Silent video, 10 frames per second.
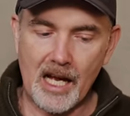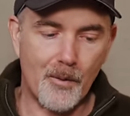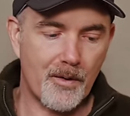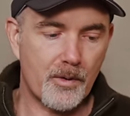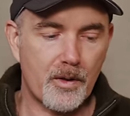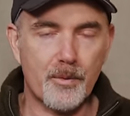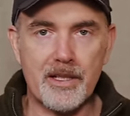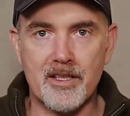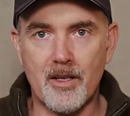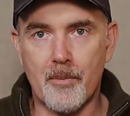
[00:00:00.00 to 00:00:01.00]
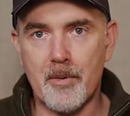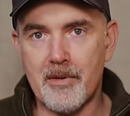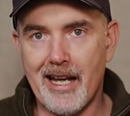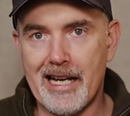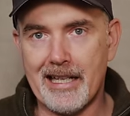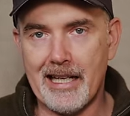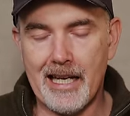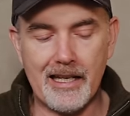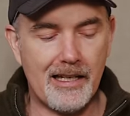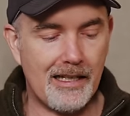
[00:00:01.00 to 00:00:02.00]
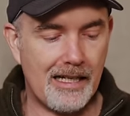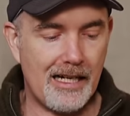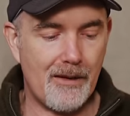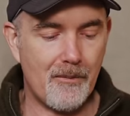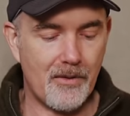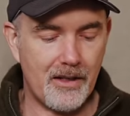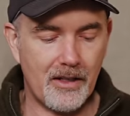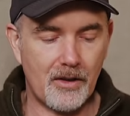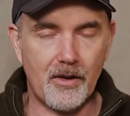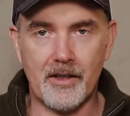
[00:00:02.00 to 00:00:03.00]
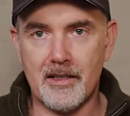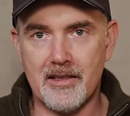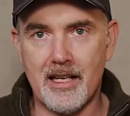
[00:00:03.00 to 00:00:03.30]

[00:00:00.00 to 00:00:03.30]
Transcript: However, if we stop them down again, the Nikon is